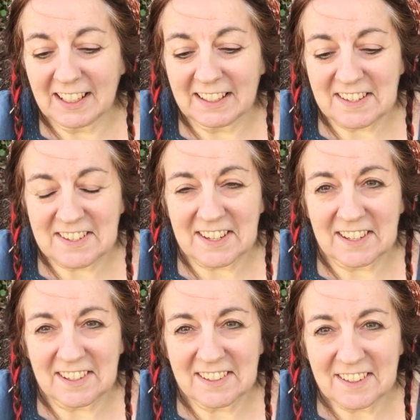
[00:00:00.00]
And
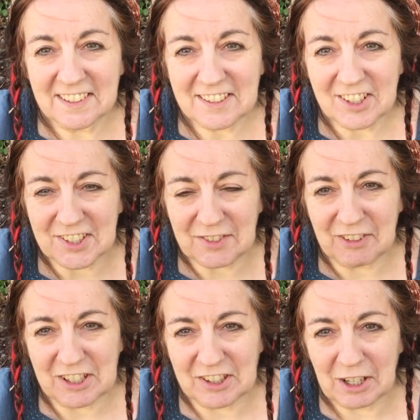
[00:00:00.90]
just to
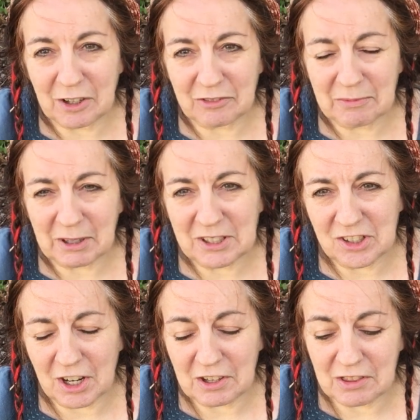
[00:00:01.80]
finish that off, I'm going to
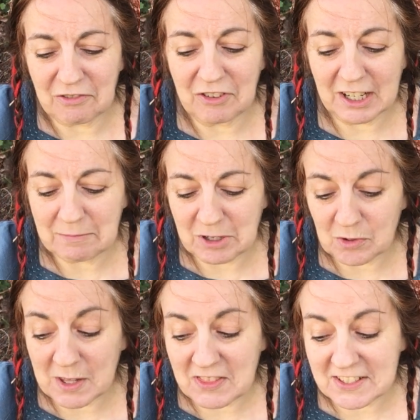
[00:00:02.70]
show you the filler
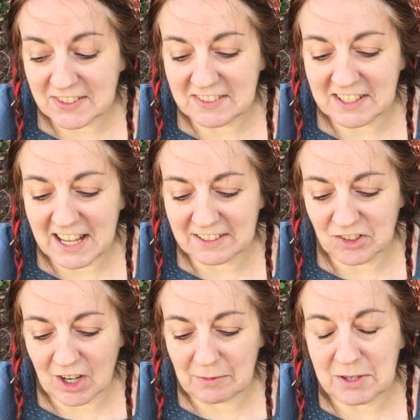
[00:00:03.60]
between this and the
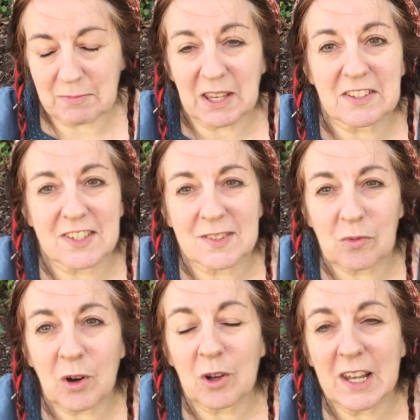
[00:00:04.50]
next chapter, because it's
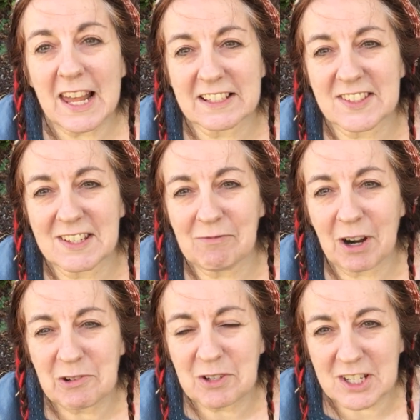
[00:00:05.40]
what Lexie
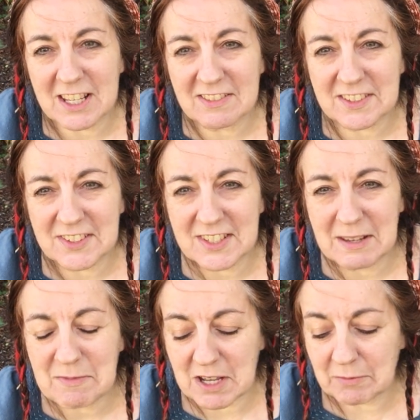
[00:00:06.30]
wrote in the
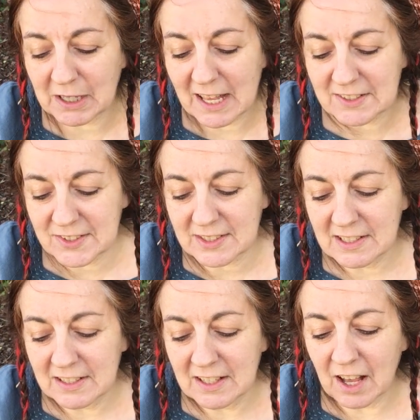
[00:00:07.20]
steamed up glass
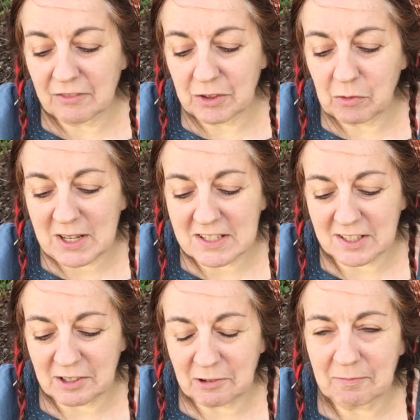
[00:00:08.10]
of the
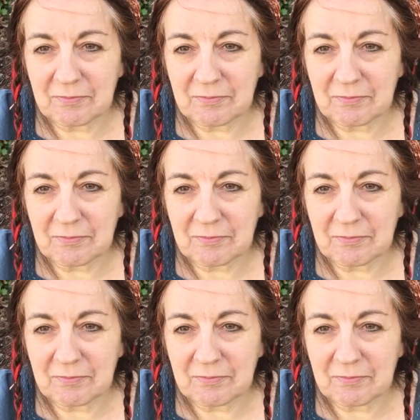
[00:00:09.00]
window.